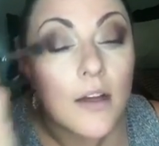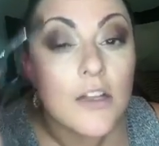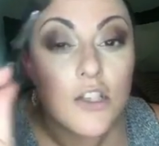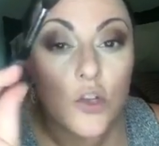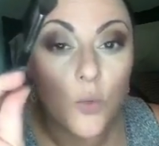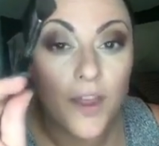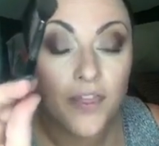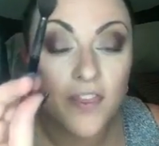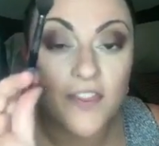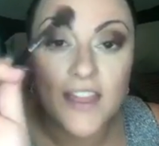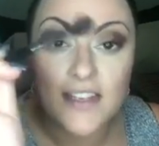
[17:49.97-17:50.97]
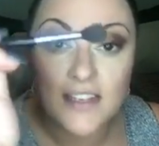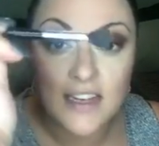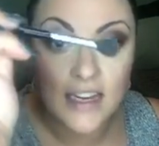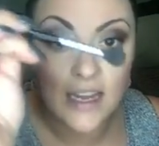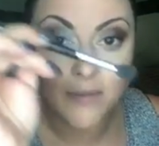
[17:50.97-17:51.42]
So this is
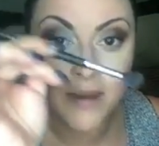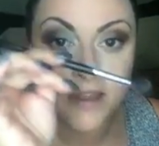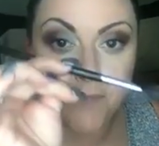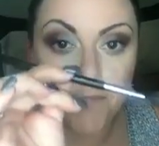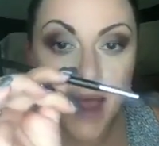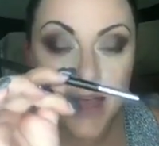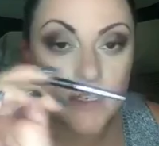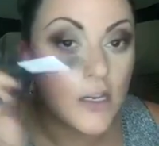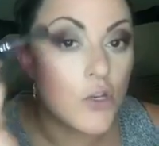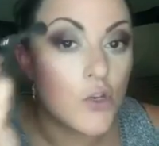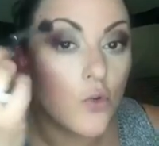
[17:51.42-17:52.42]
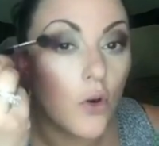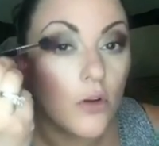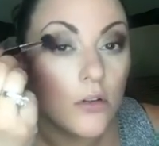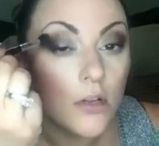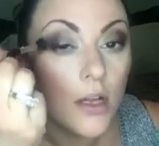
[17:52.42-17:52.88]
going to give me the best
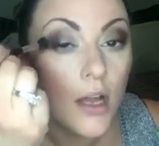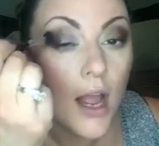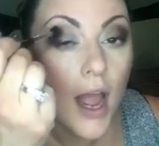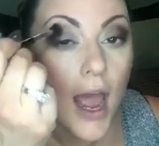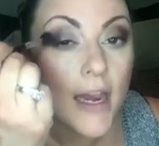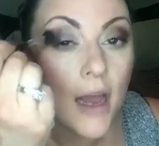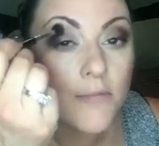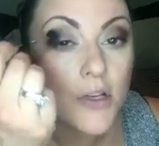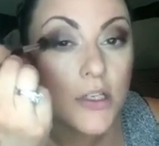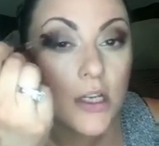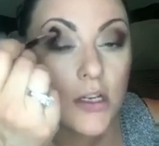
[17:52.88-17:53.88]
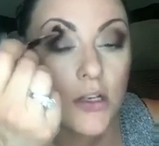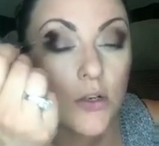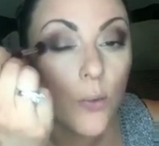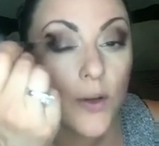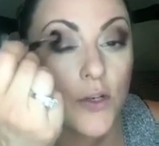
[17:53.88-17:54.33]
control, and I'm just going to do
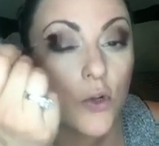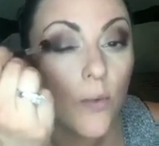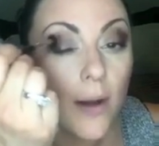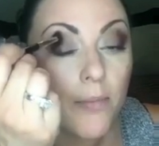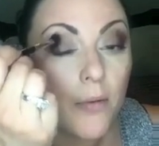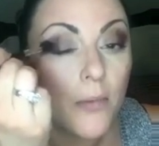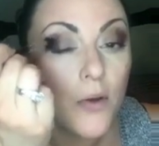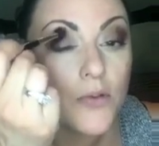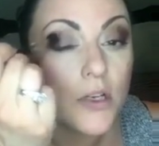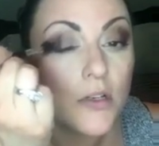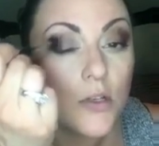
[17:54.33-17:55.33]
a windshield wiper motion.